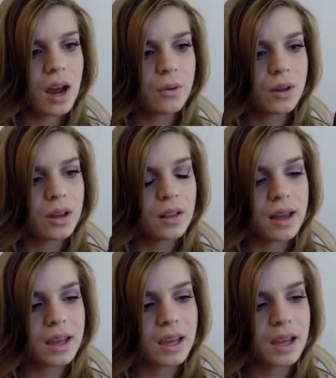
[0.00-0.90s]
I really
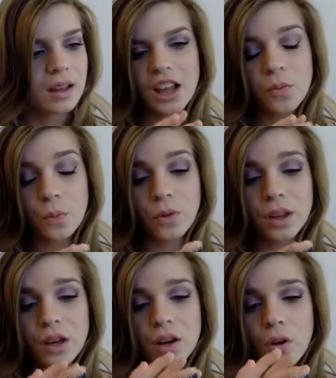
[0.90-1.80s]
like it. It's
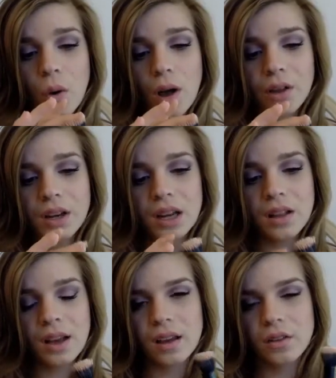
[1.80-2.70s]
really good quality.
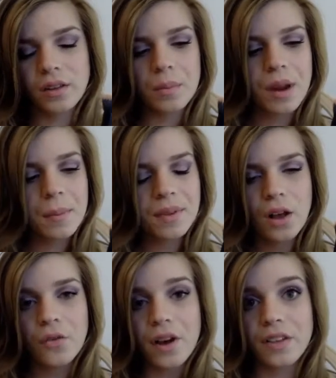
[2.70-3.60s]
Like, sometimes e
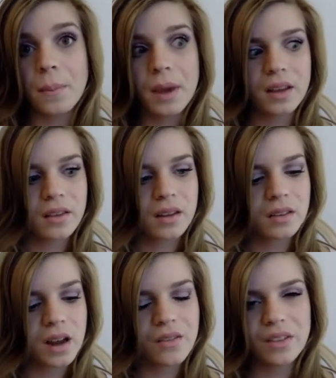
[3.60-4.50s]
l f has amazing
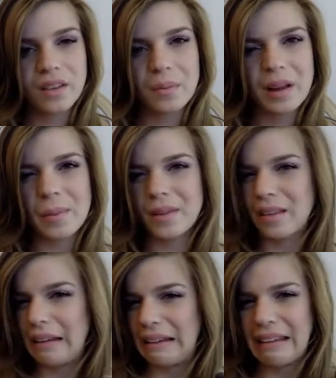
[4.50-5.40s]
stuff, and sometimes it's
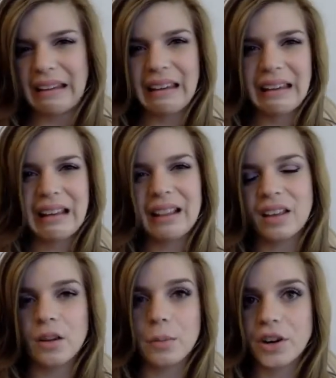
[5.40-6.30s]
like, eh,
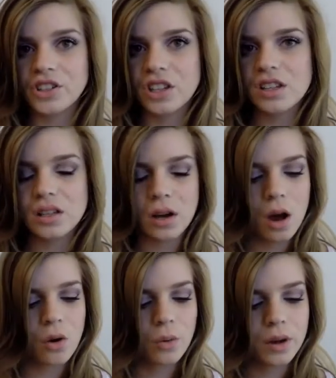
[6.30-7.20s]
like their brushes, and
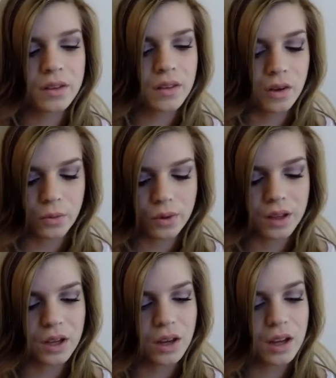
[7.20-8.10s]
not always they're
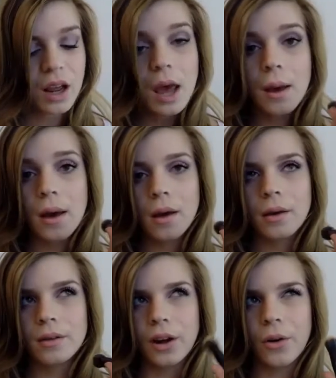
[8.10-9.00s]
really good.
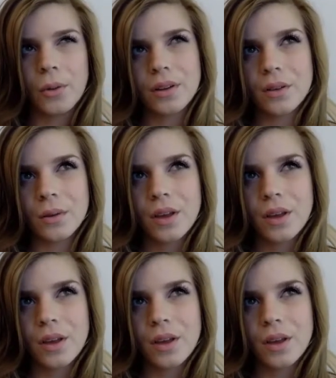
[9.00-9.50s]
Not always.